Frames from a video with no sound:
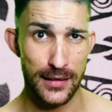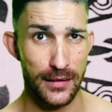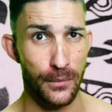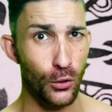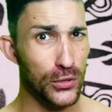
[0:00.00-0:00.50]
The
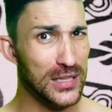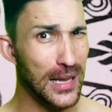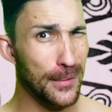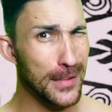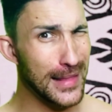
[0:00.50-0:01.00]
more
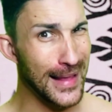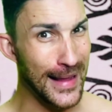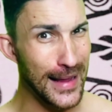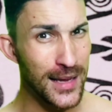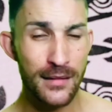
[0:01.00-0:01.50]
stubborn the
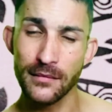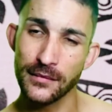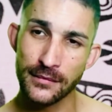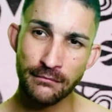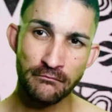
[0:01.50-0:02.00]
hair,
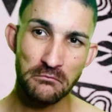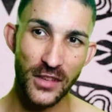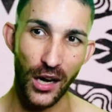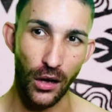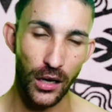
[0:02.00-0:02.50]
the
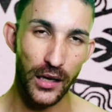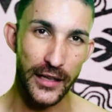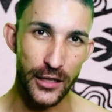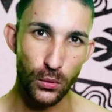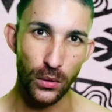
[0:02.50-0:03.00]
longer
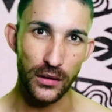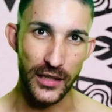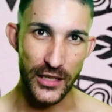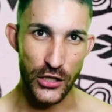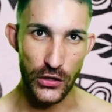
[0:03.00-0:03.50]
you will need
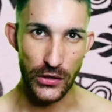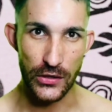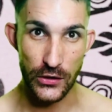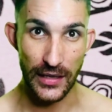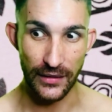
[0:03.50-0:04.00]
to
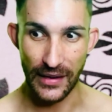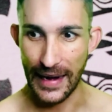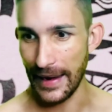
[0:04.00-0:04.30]
leave it in.